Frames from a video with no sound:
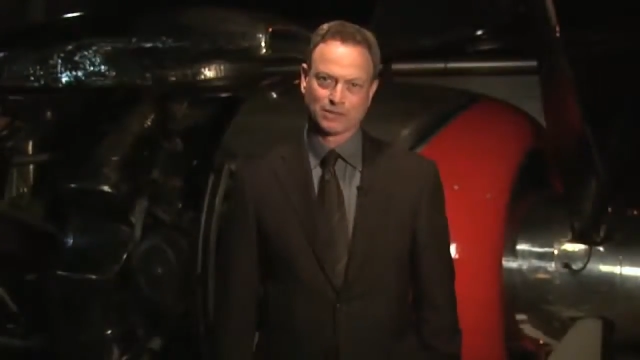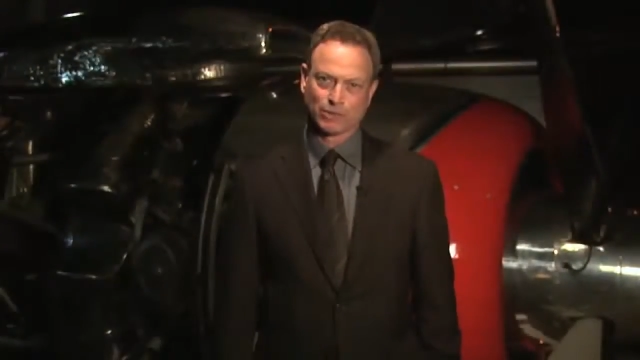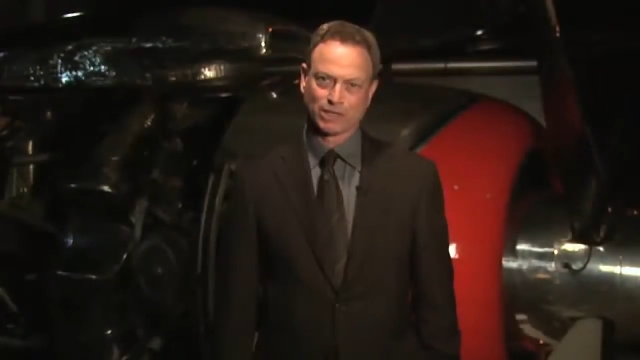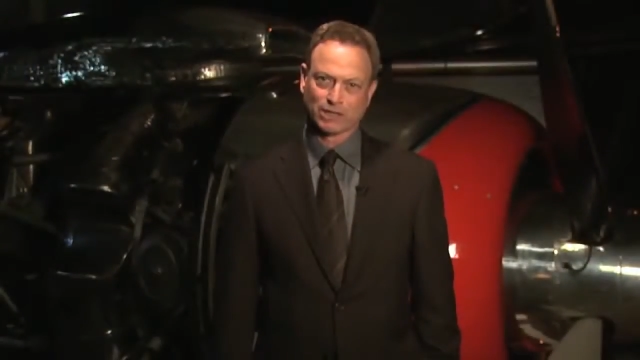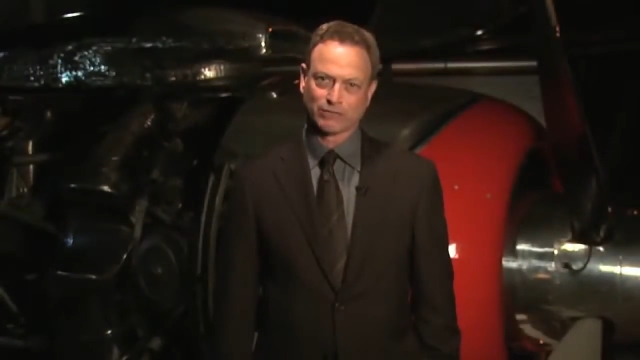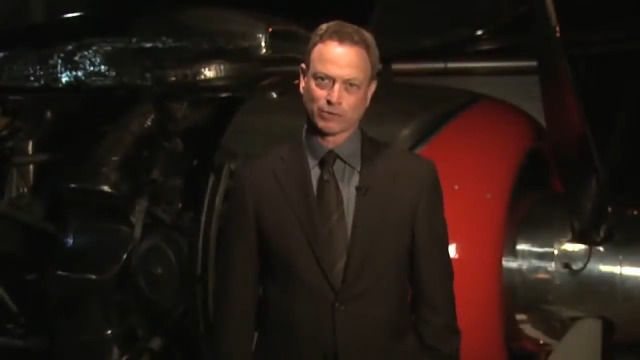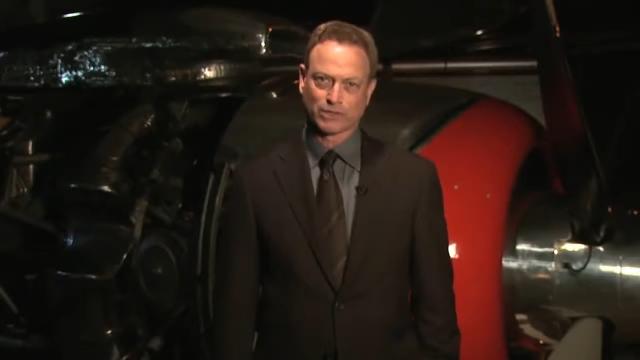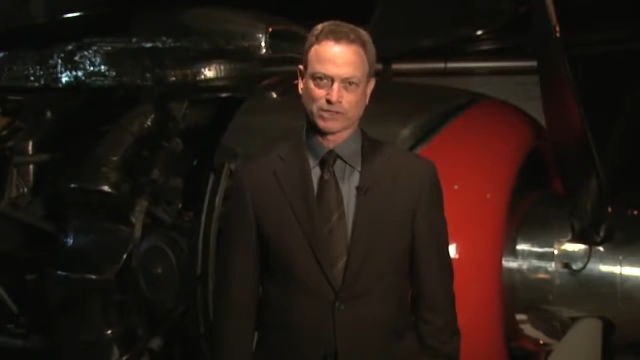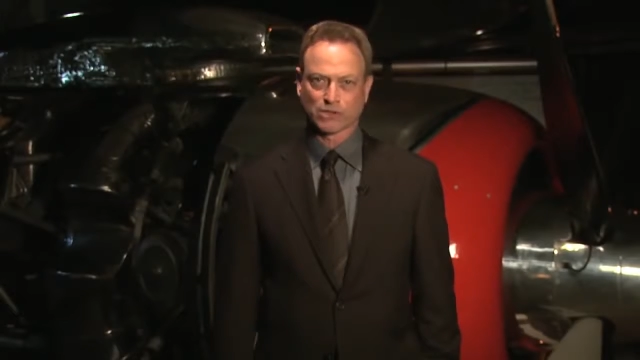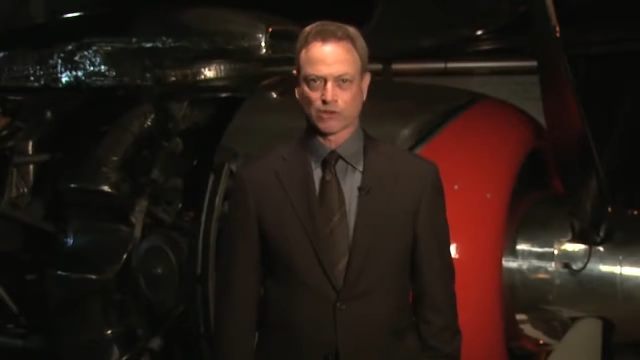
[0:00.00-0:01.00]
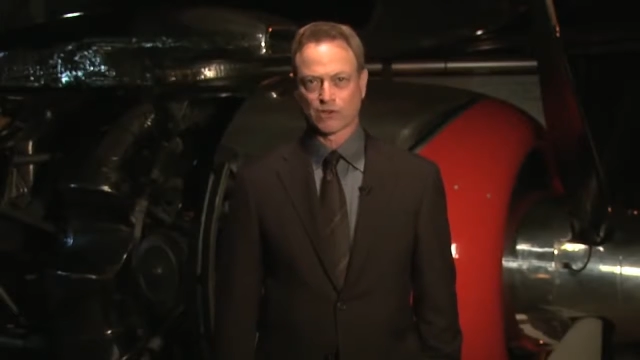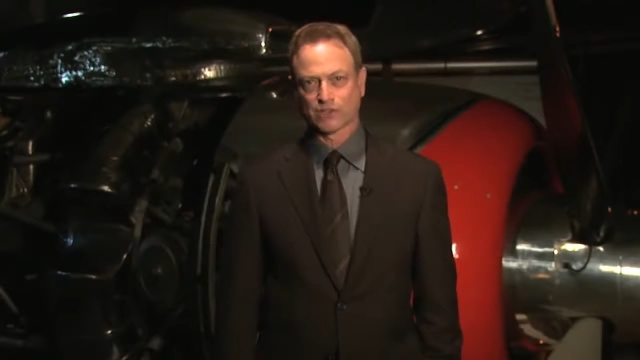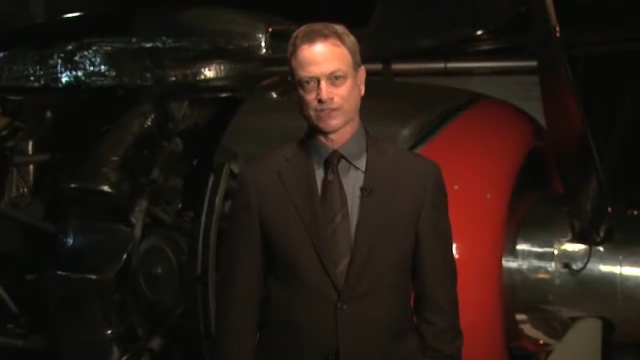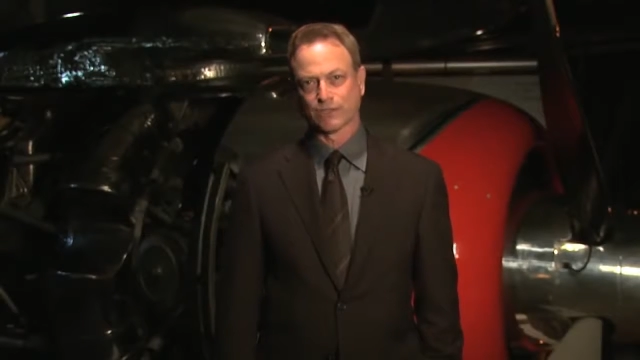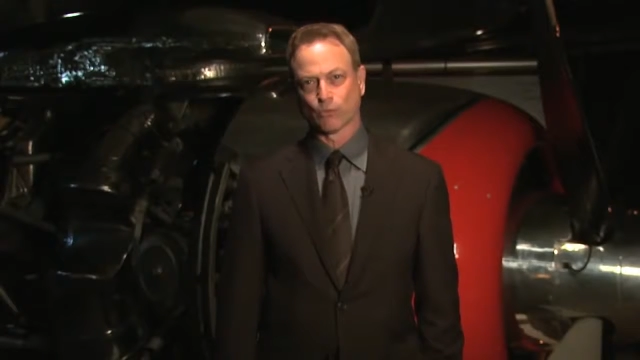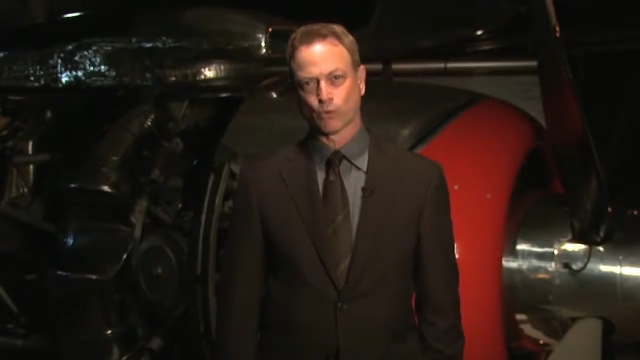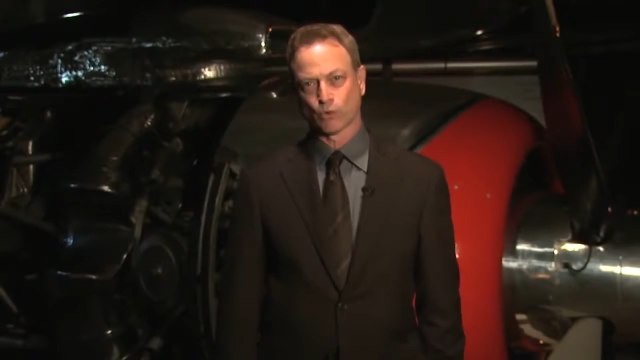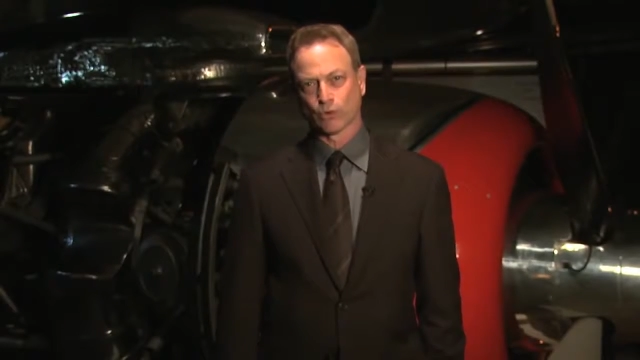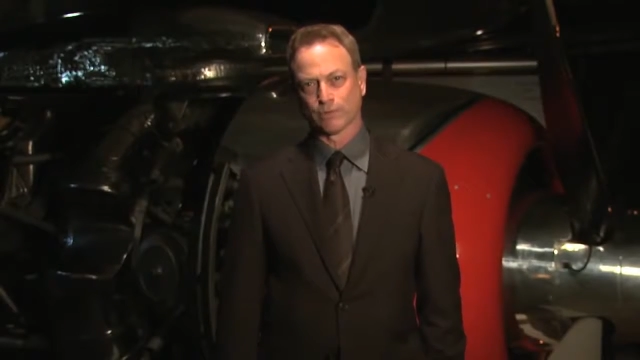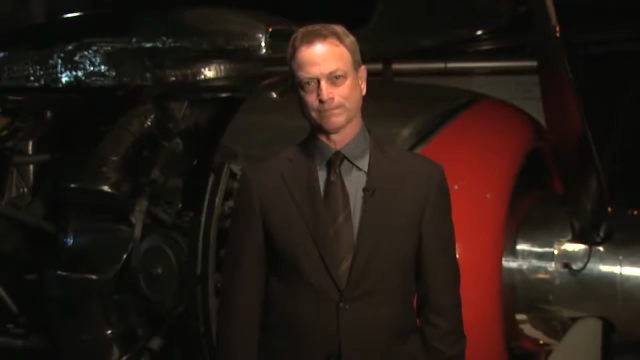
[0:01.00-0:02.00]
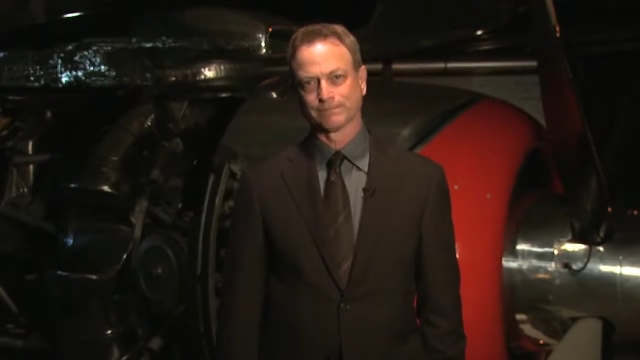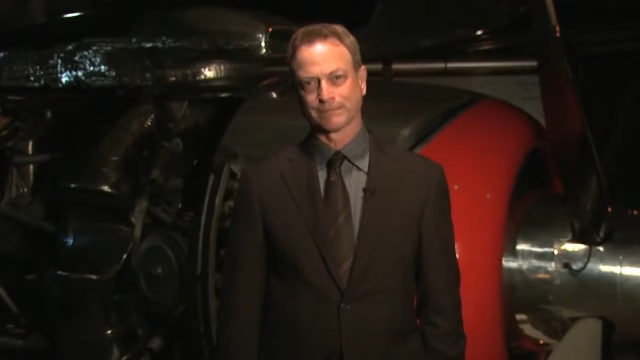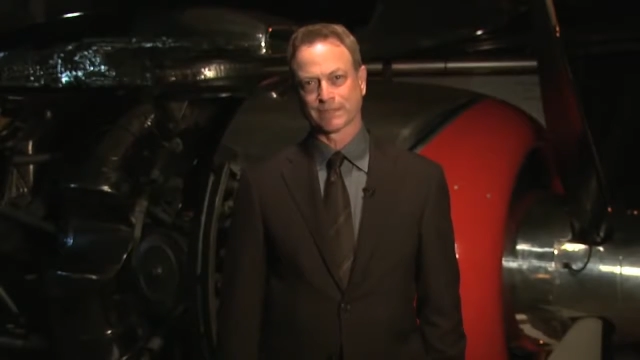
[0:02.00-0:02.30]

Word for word: and when a loved one is lost in war,